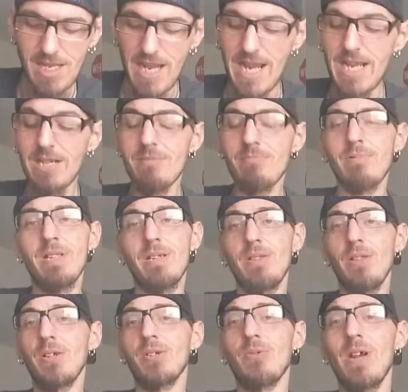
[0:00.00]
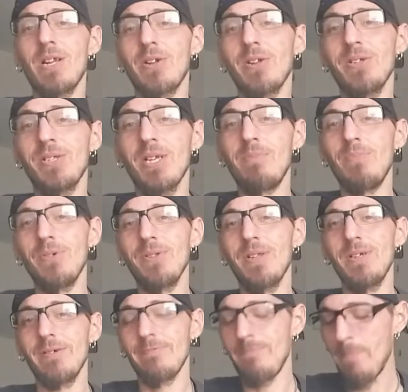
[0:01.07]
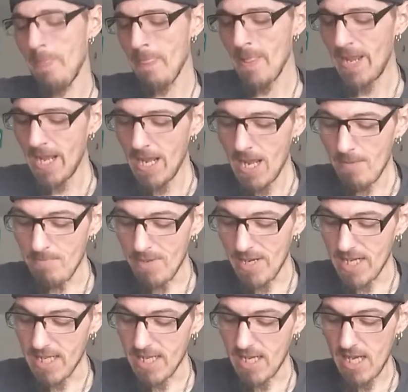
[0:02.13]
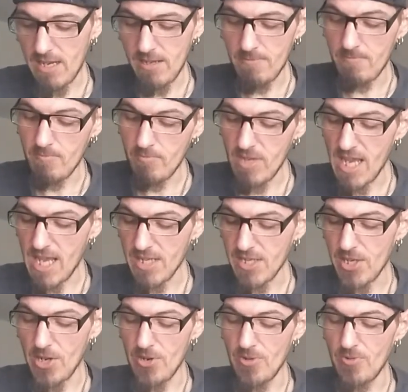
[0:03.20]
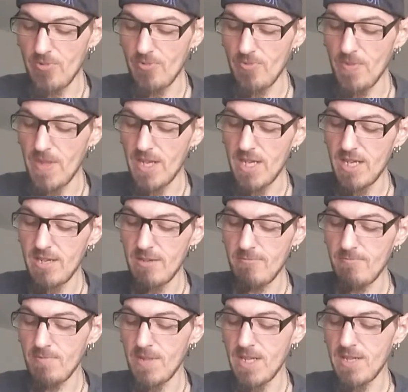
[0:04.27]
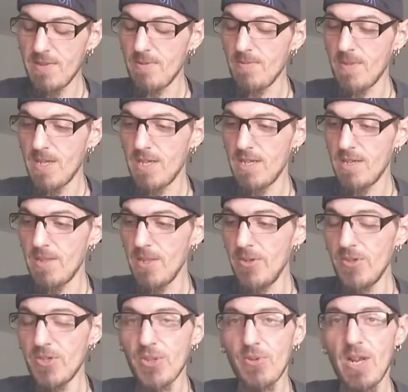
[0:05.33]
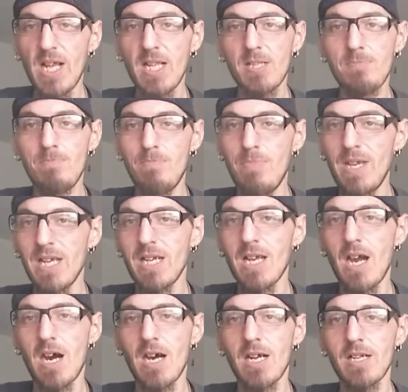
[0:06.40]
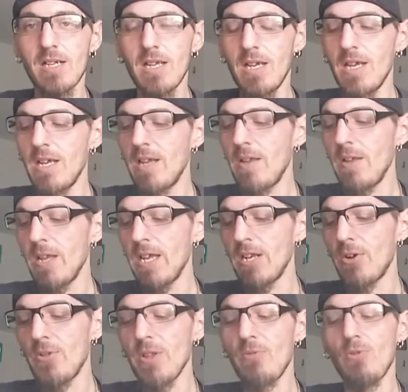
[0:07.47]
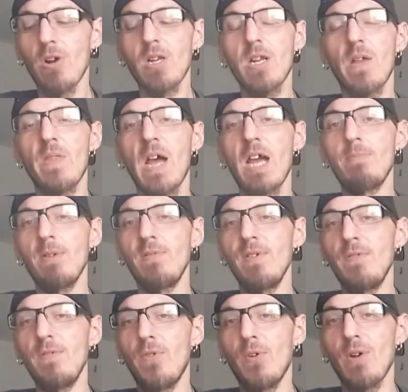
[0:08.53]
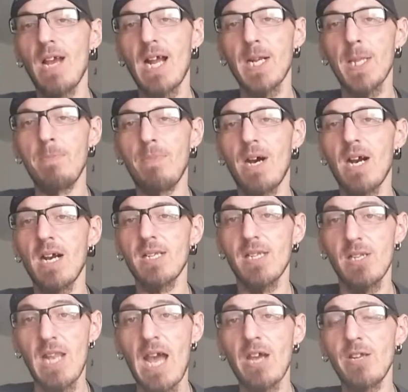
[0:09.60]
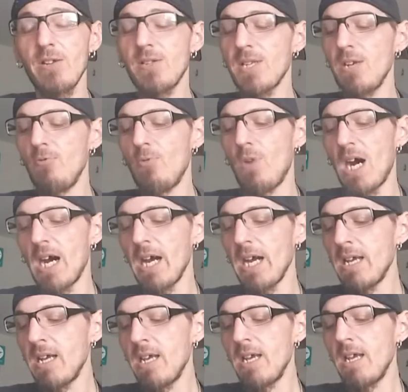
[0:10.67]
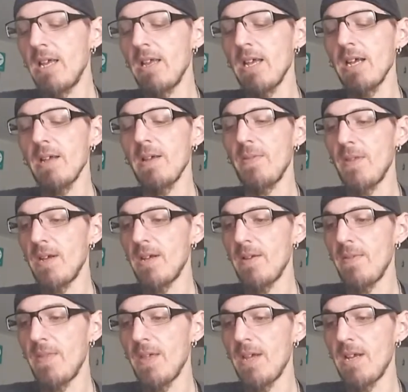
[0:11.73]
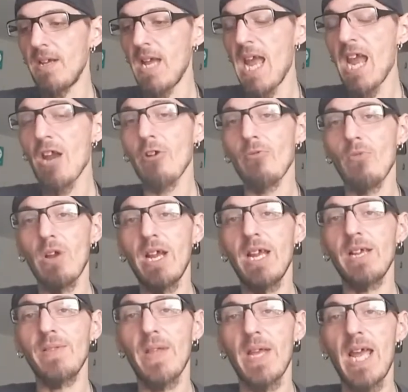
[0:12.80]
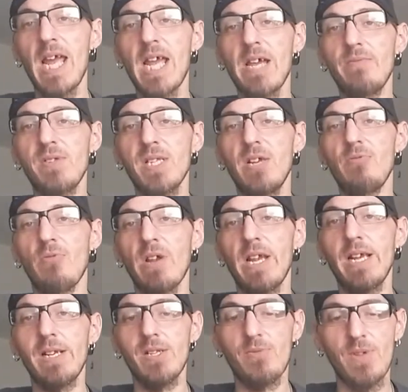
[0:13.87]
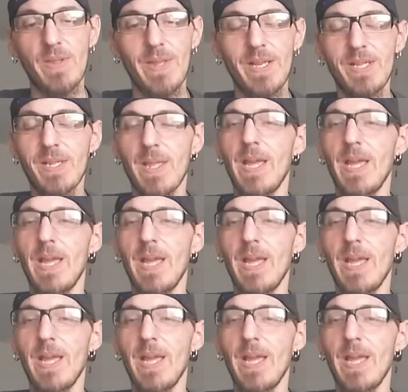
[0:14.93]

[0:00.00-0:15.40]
and it looks great on a simple too. But yeah, so the loose threads, big con. It only worked on the IPv4 out of the box, and now you see why. The air ring, the AFC rings with this